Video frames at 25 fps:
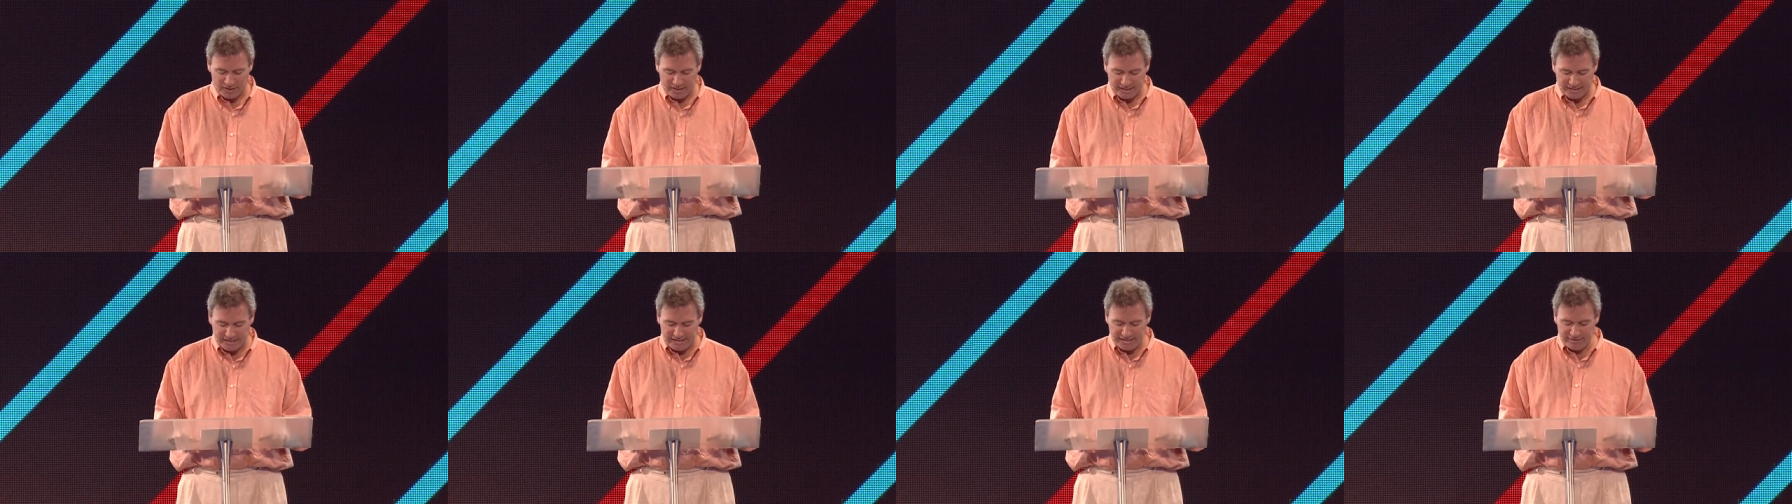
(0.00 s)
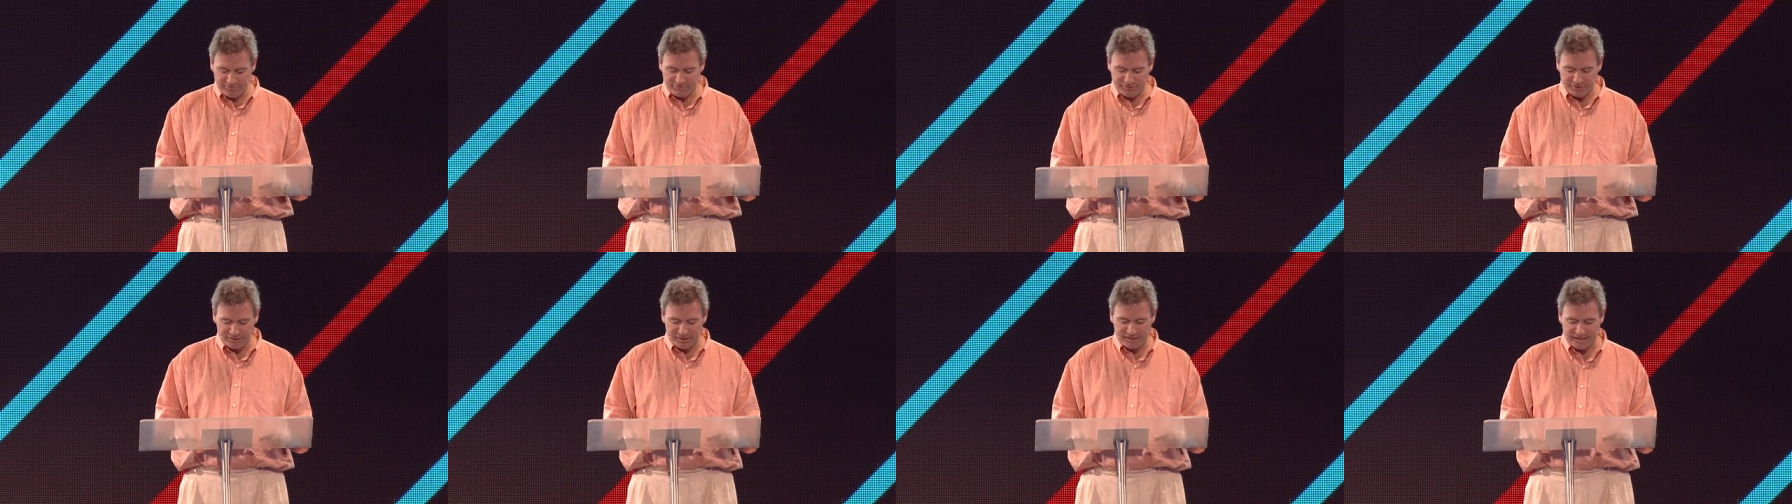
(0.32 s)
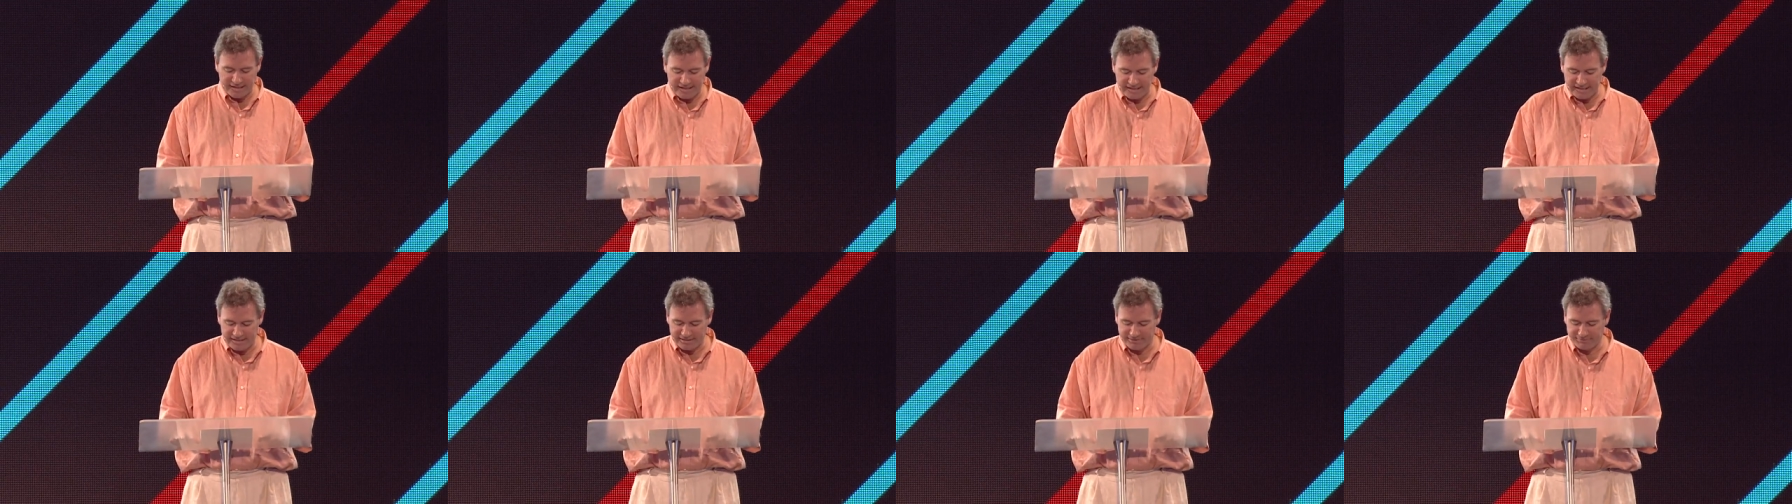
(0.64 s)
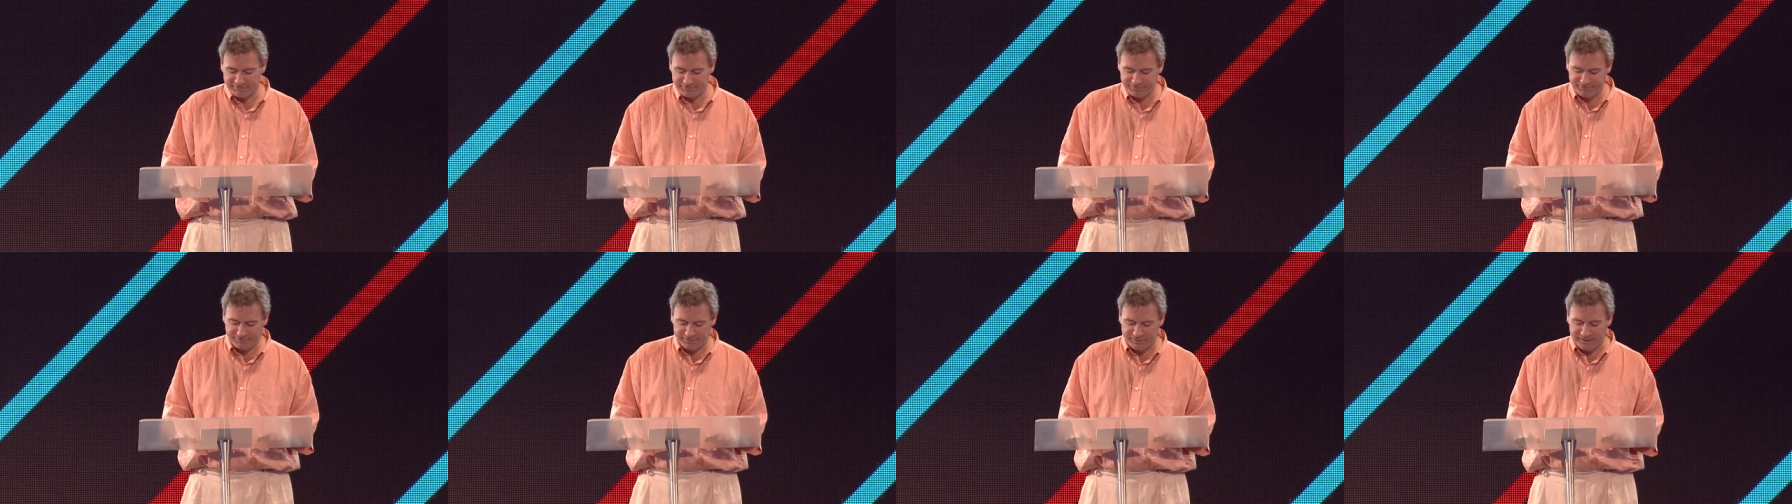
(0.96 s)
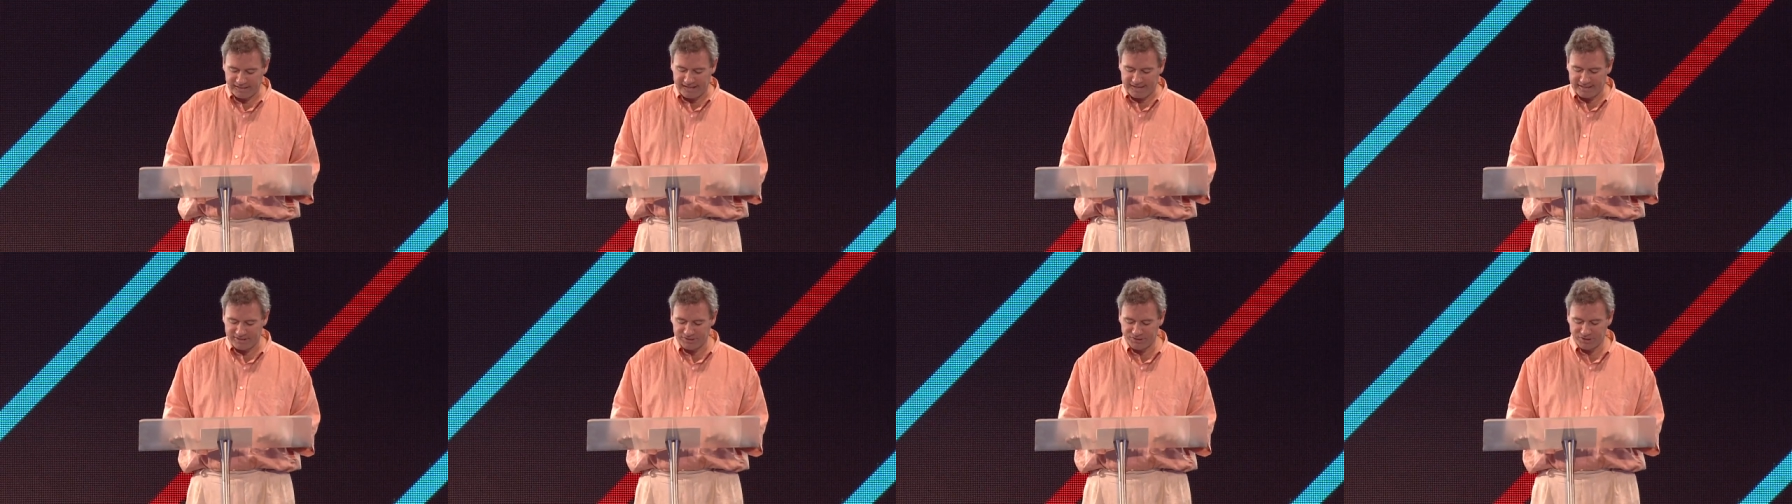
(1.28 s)
Even if
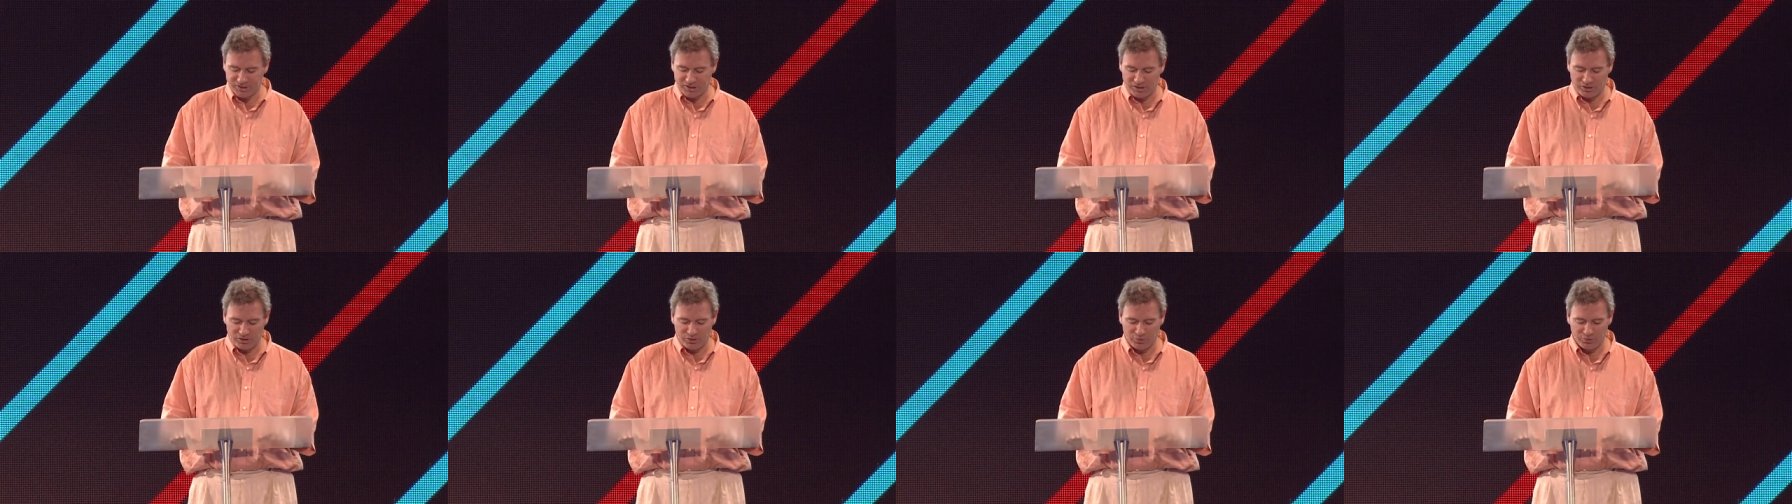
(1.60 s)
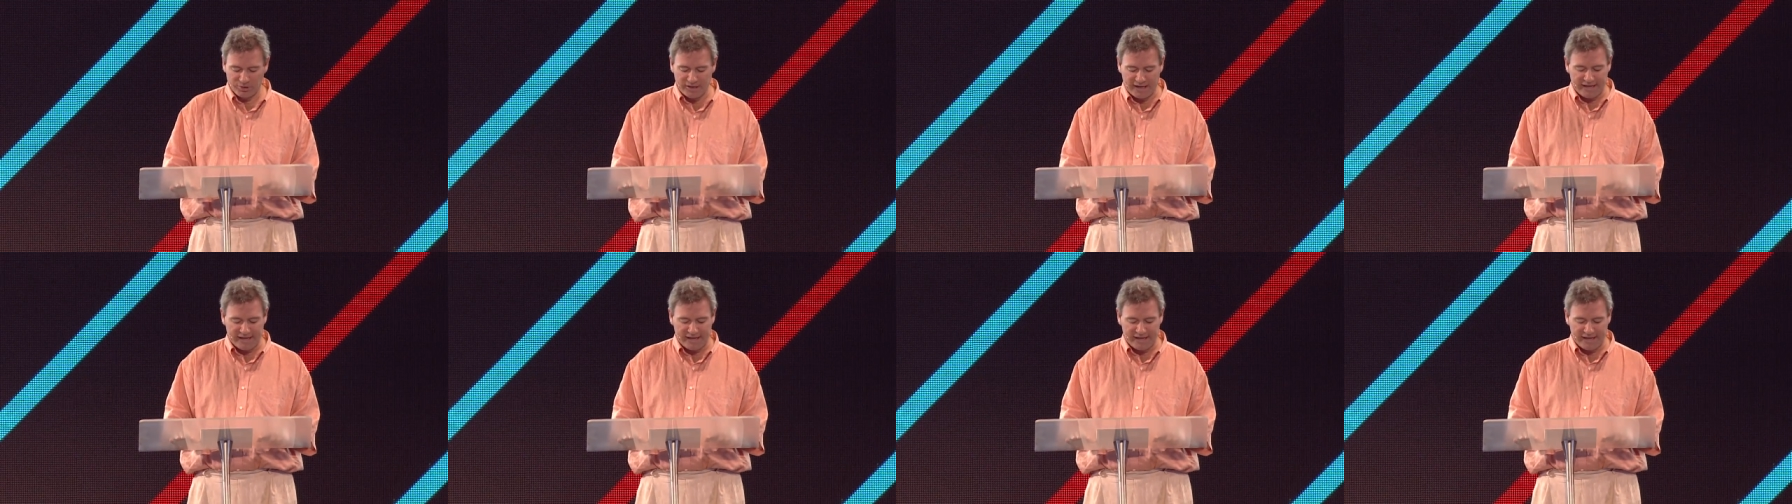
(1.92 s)
Laszlo